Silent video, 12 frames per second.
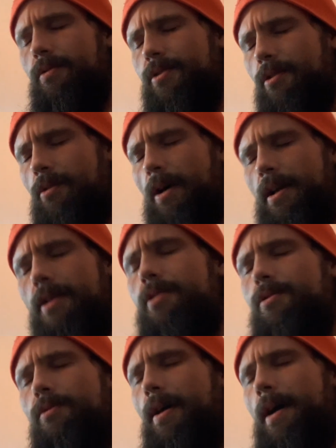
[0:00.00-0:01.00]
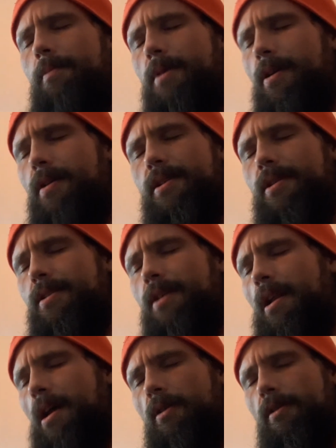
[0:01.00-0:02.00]
So I didn't do that because that's
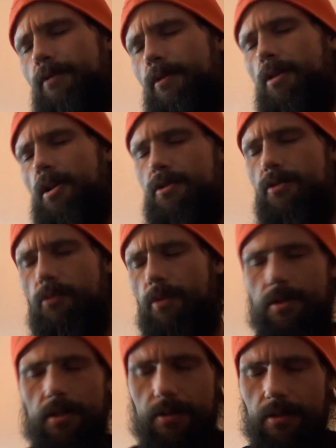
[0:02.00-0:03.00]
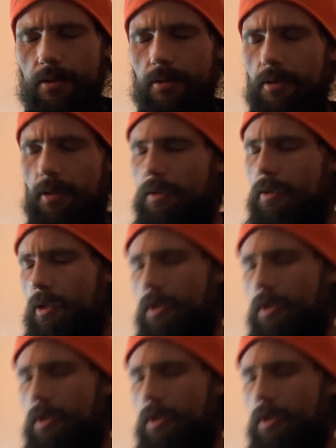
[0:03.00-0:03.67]
not how I feel. I do want to continue, like,